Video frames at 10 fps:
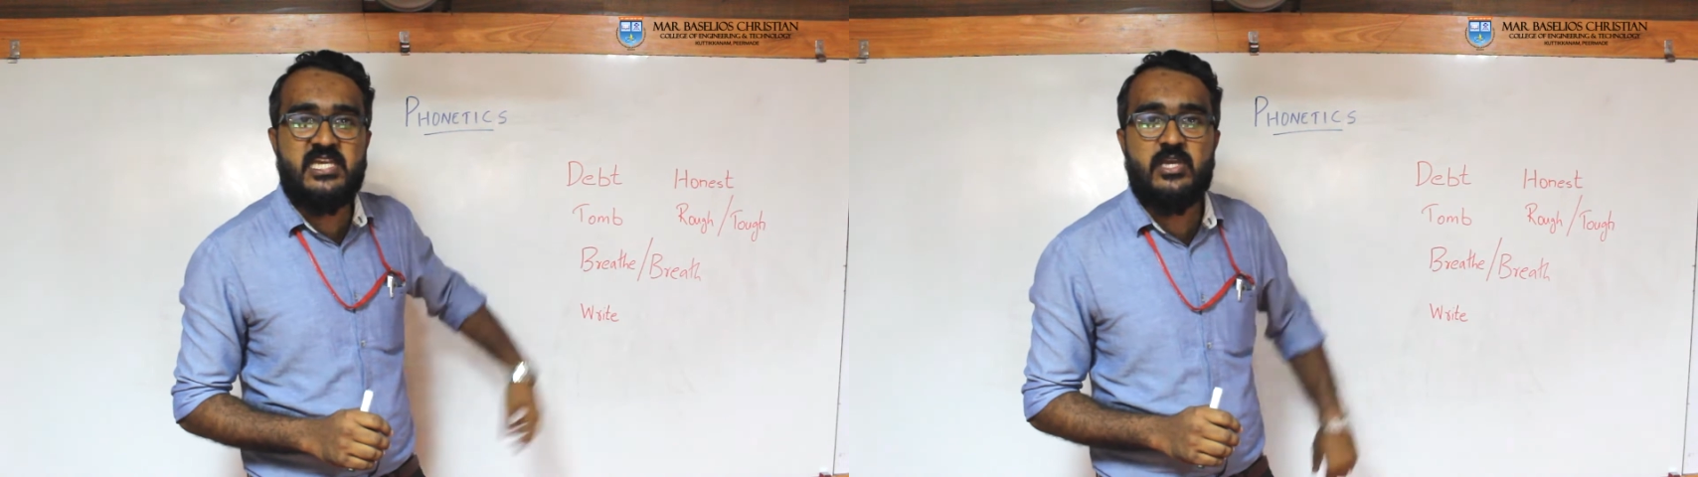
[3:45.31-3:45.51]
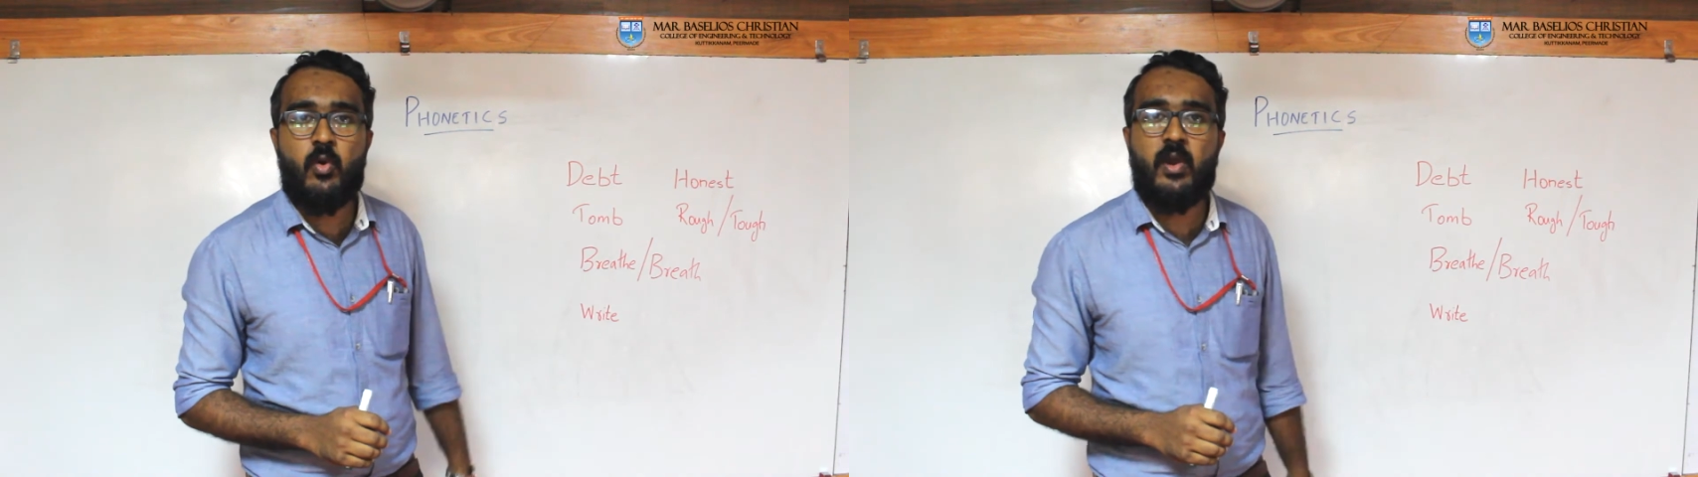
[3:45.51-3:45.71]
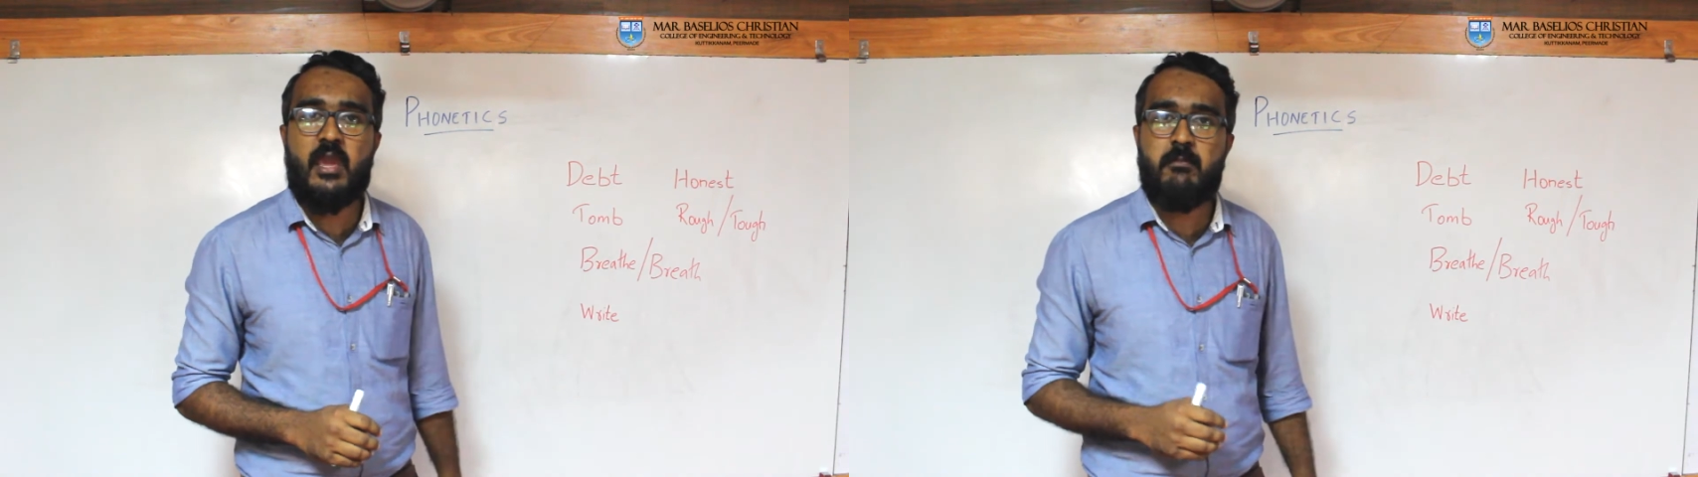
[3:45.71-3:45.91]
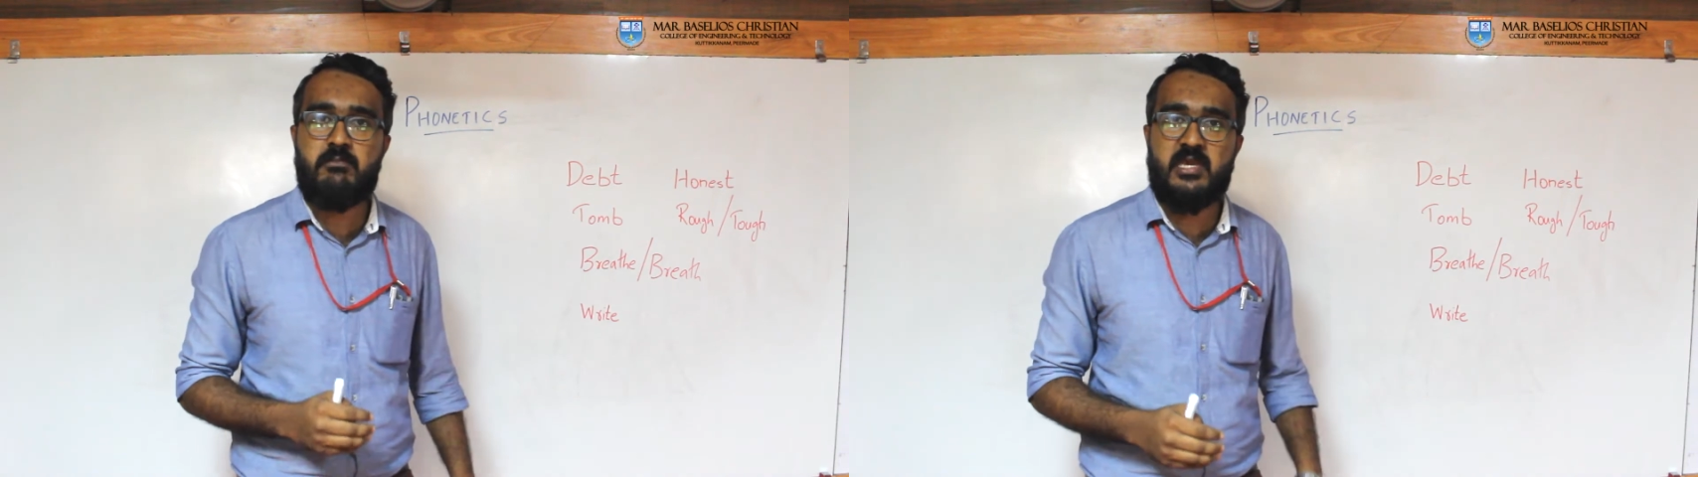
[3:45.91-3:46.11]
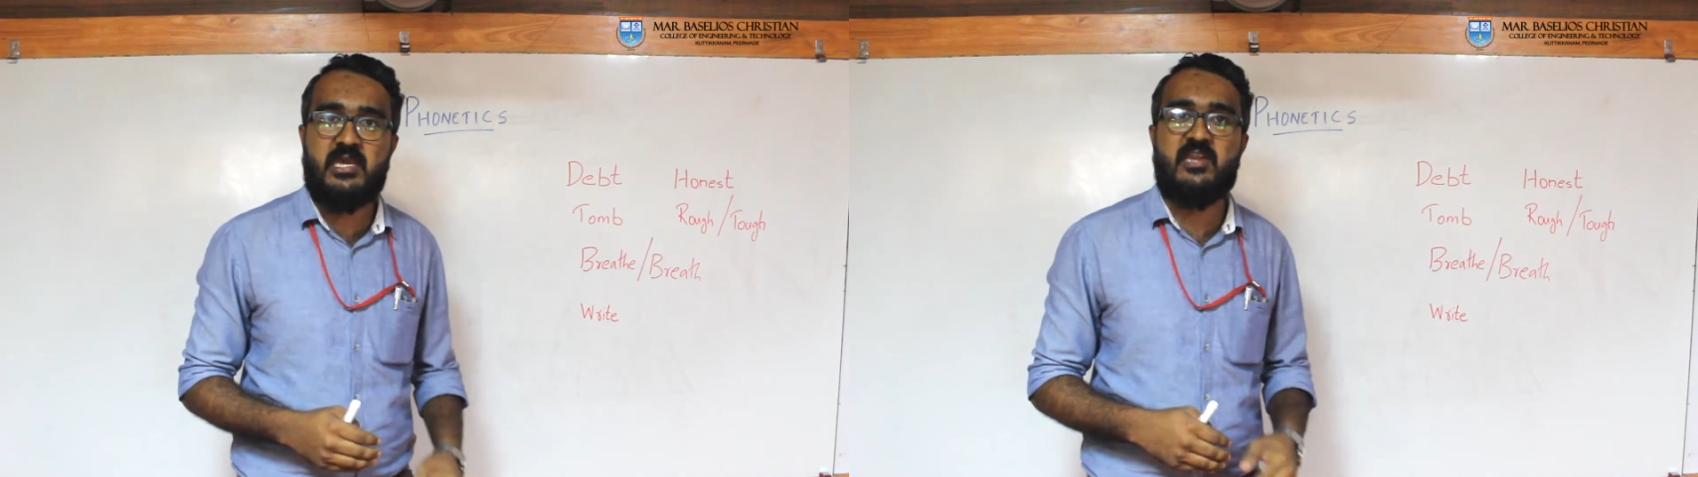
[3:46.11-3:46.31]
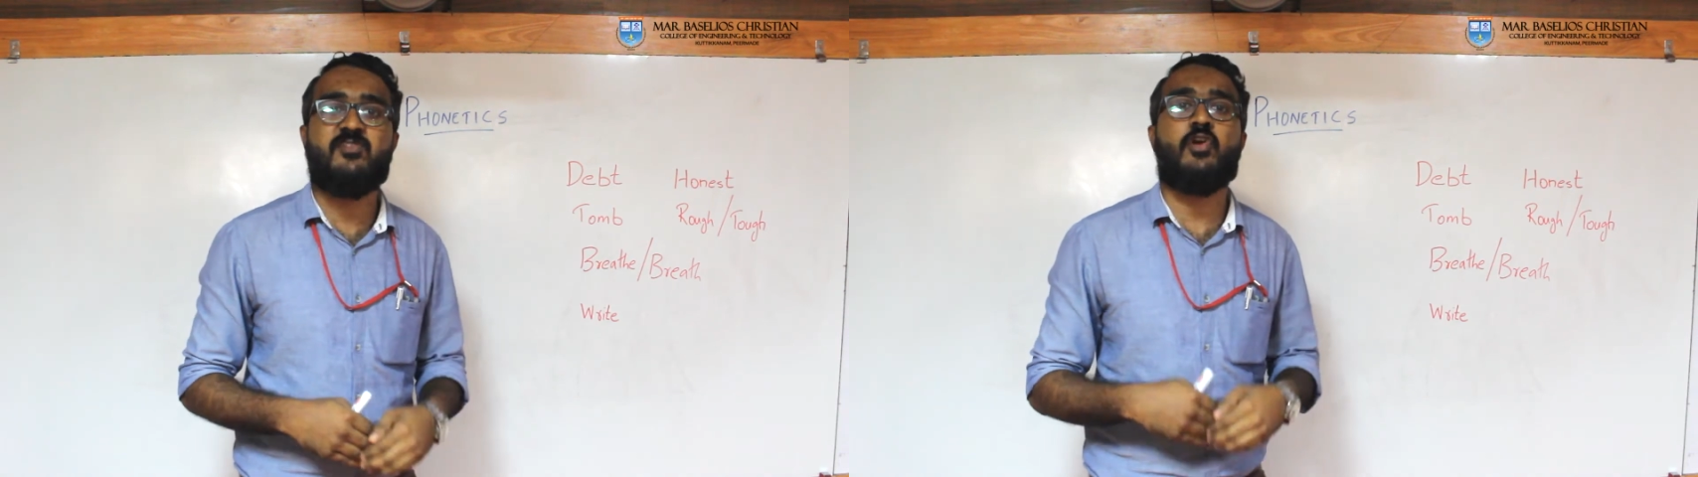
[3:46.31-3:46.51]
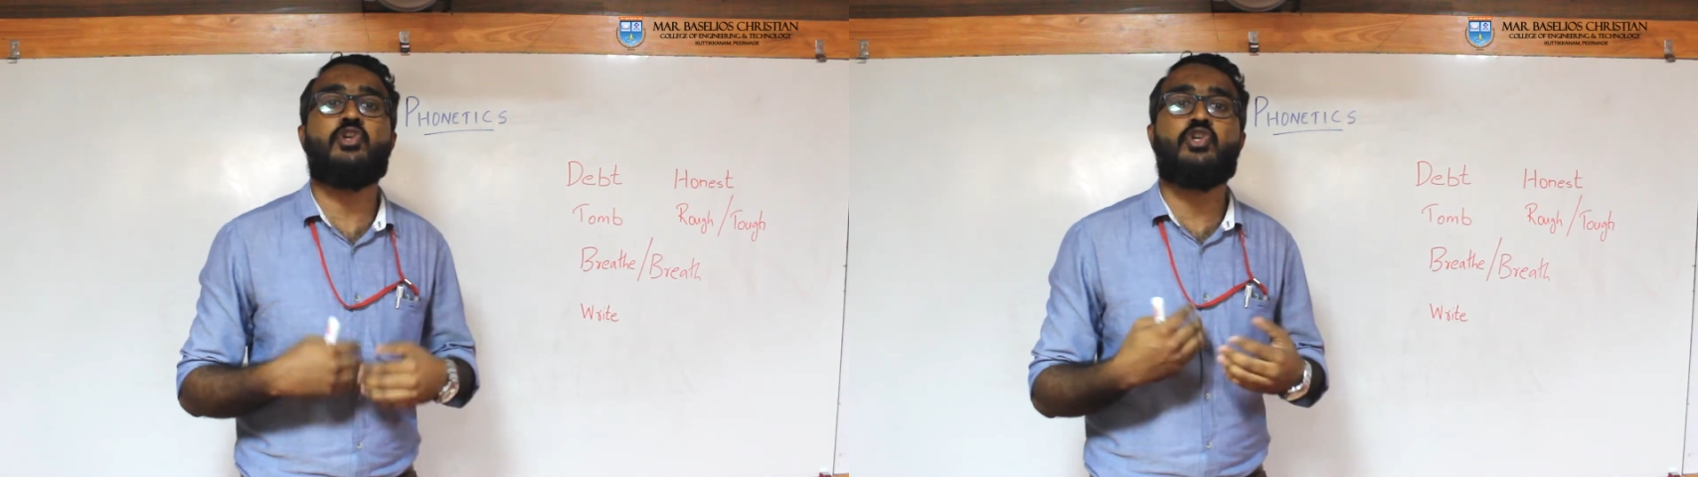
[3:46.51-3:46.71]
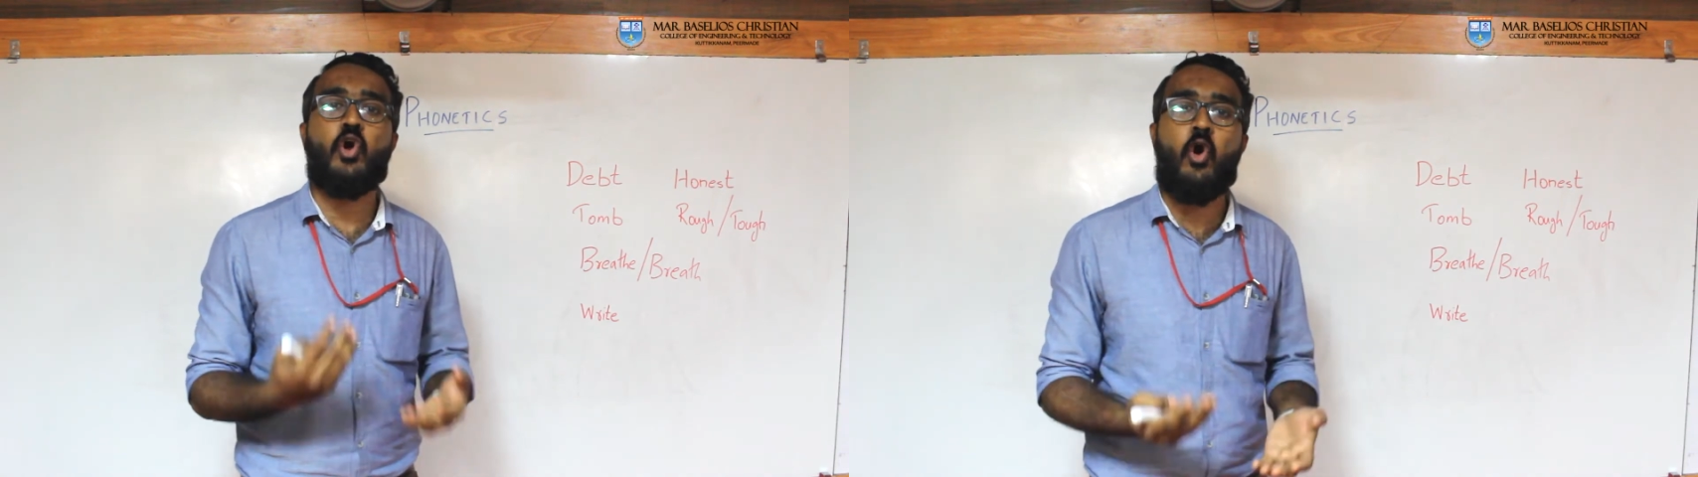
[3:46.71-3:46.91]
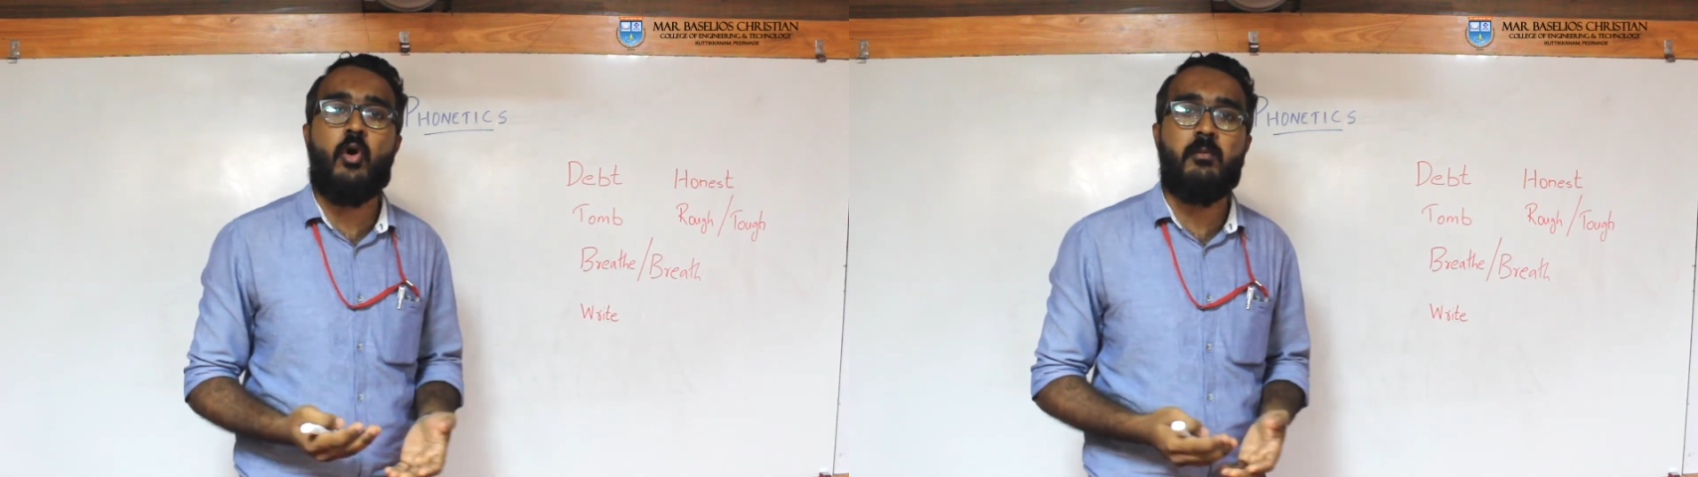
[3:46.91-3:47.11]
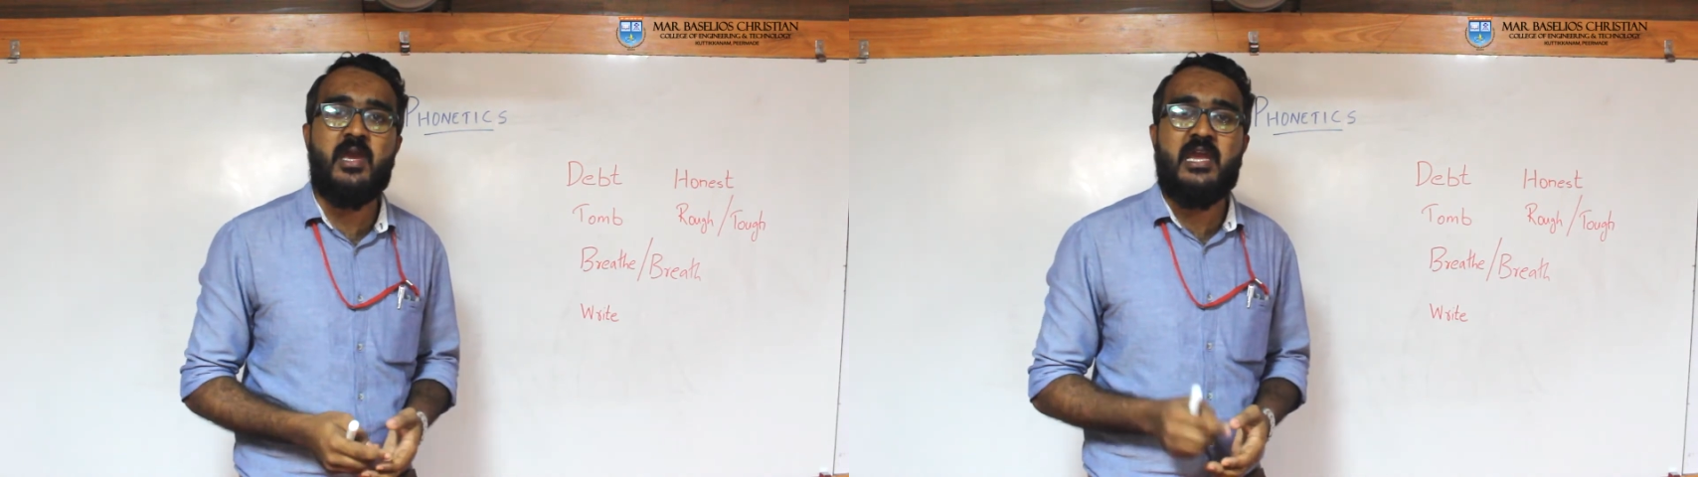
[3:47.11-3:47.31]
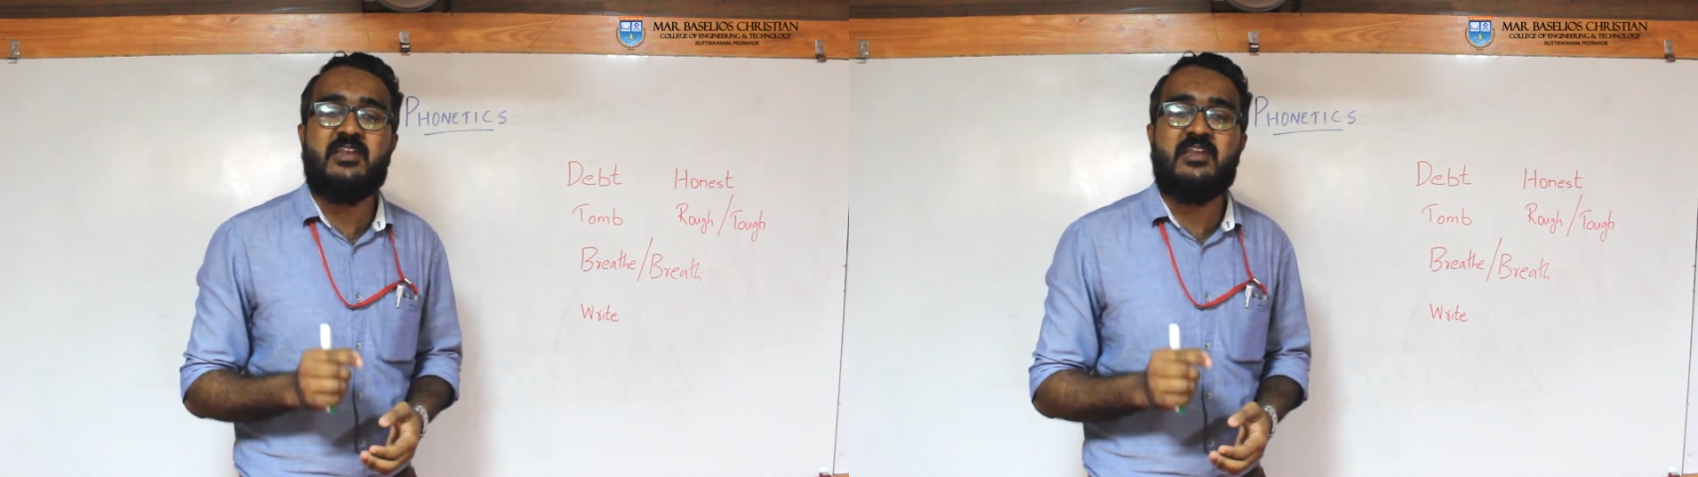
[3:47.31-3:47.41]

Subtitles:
T-O-M-B, it's not Tom,